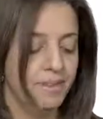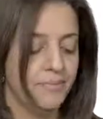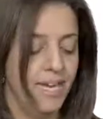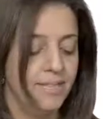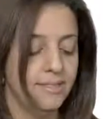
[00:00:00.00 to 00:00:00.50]

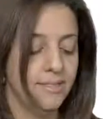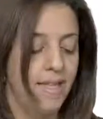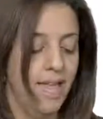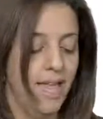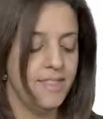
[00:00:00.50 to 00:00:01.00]
right?
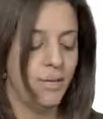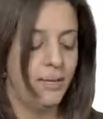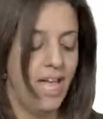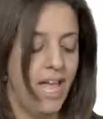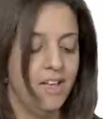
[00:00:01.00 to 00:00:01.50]
And then
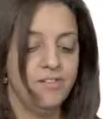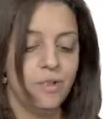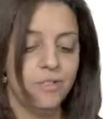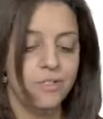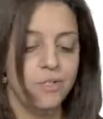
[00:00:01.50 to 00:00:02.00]
we have
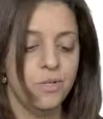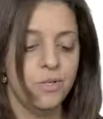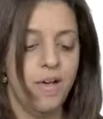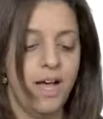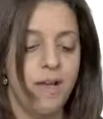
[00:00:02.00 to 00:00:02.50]

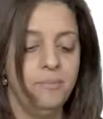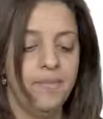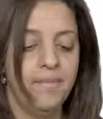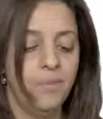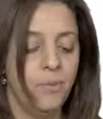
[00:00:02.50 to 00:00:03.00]
also uh,
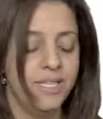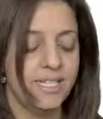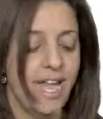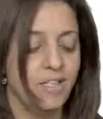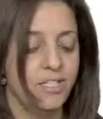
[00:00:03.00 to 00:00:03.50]
mean who
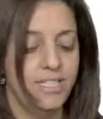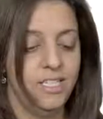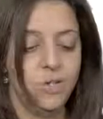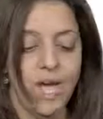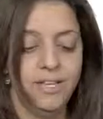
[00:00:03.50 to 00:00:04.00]
is
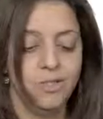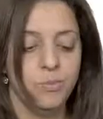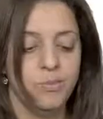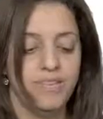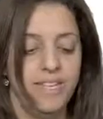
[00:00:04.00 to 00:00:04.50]
actually trying
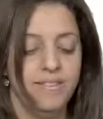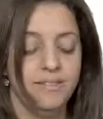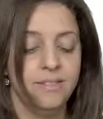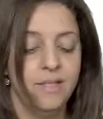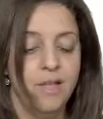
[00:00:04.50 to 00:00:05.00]
to
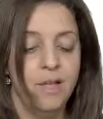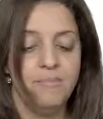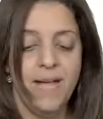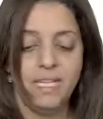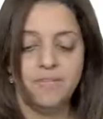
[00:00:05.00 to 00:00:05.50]
prevent
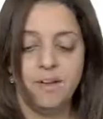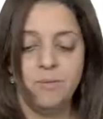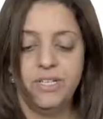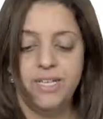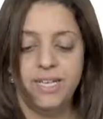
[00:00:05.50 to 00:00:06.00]
max
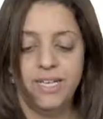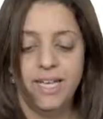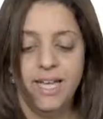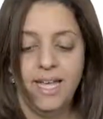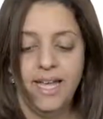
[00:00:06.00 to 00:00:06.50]
from winning
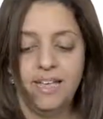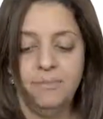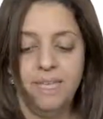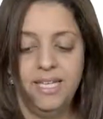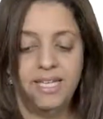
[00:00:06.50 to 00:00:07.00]

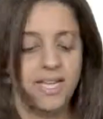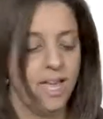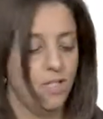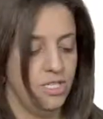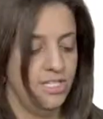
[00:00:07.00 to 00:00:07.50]
and mean is
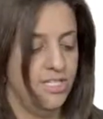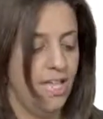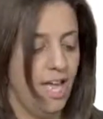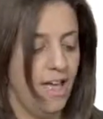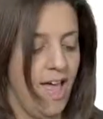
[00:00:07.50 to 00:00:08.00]

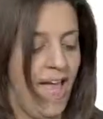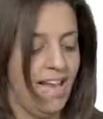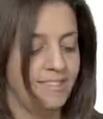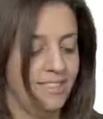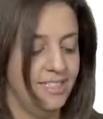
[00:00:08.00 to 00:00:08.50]
actually uh,
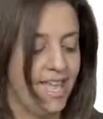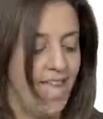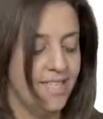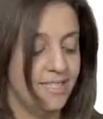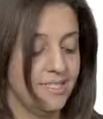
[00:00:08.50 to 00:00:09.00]
acting
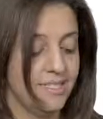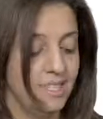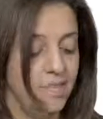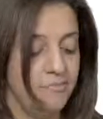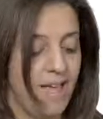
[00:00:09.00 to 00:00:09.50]
against
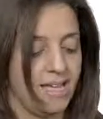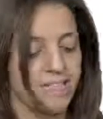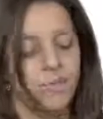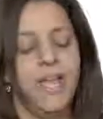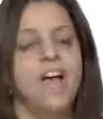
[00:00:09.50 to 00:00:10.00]

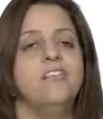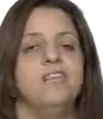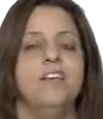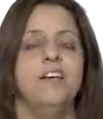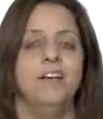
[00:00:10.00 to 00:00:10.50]
max. So we have
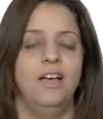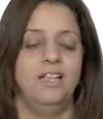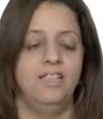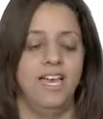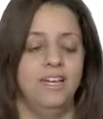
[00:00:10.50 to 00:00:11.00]

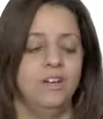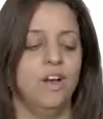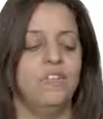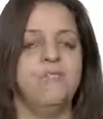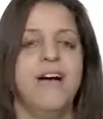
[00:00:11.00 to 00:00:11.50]
a layer
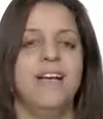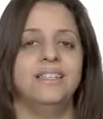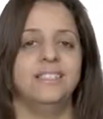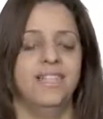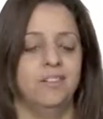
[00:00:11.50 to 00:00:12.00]
of
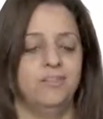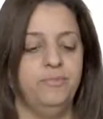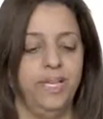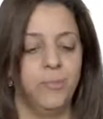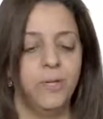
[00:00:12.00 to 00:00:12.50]
max, layer
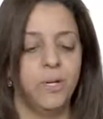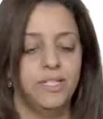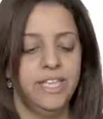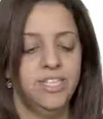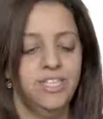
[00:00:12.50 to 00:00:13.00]
of mean. We
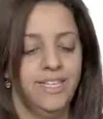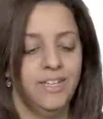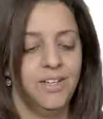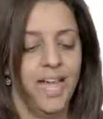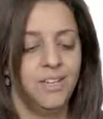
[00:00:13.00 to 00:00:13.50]
call each
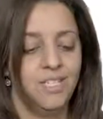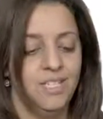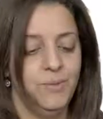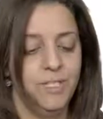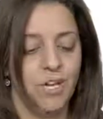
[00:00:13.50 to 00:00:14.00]
layer
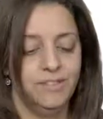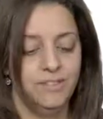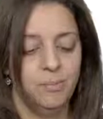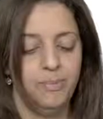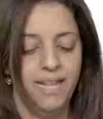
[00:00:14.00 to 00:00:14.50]
actually, we call
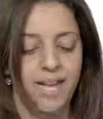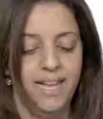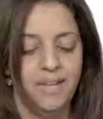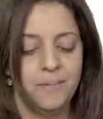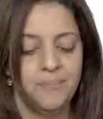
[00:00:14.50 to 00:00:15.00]
it a ply,